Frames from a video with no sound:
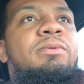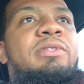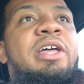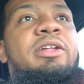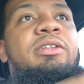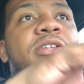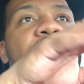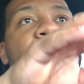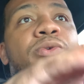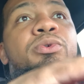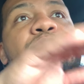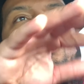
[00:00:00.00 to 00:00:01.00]
that
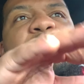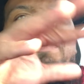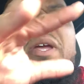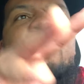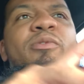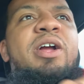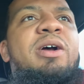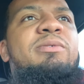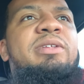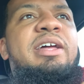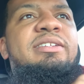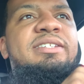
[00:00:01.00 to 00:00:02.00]
you used to be
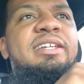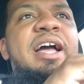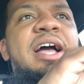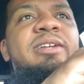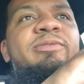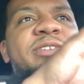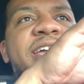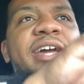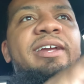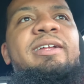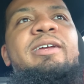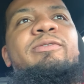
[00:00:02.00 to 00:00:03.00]
around that's kind of
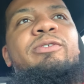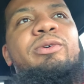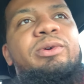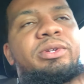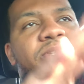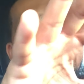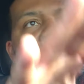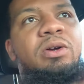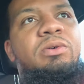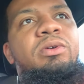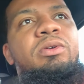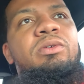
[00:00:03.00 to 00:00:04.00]
negative or, you know,